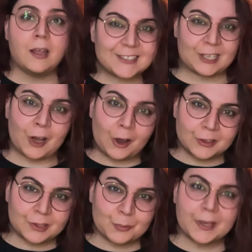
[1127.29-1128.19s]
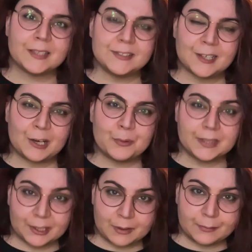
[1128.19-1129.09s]
There is a lot we can tell
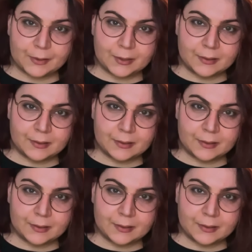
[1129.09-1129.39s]
with the river.